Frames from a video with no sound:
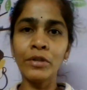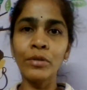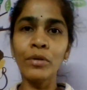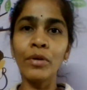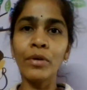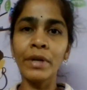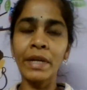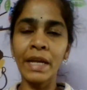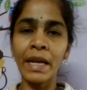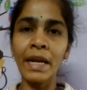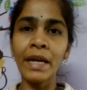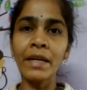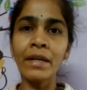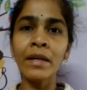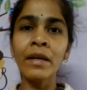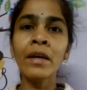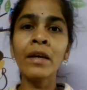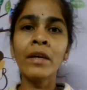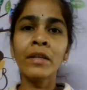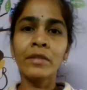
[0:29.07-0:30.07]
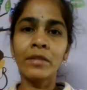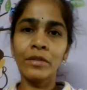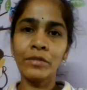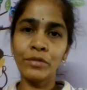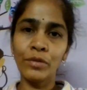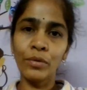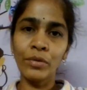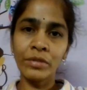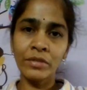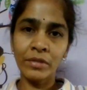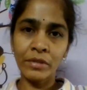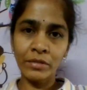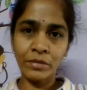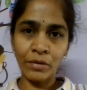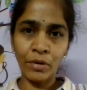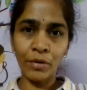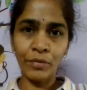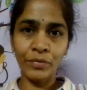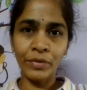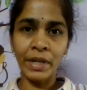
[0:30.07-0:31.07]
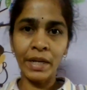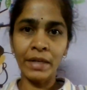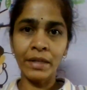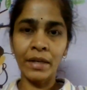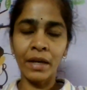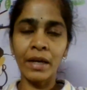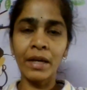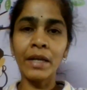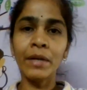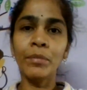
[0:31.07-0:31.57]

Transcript: to locate the sources of data.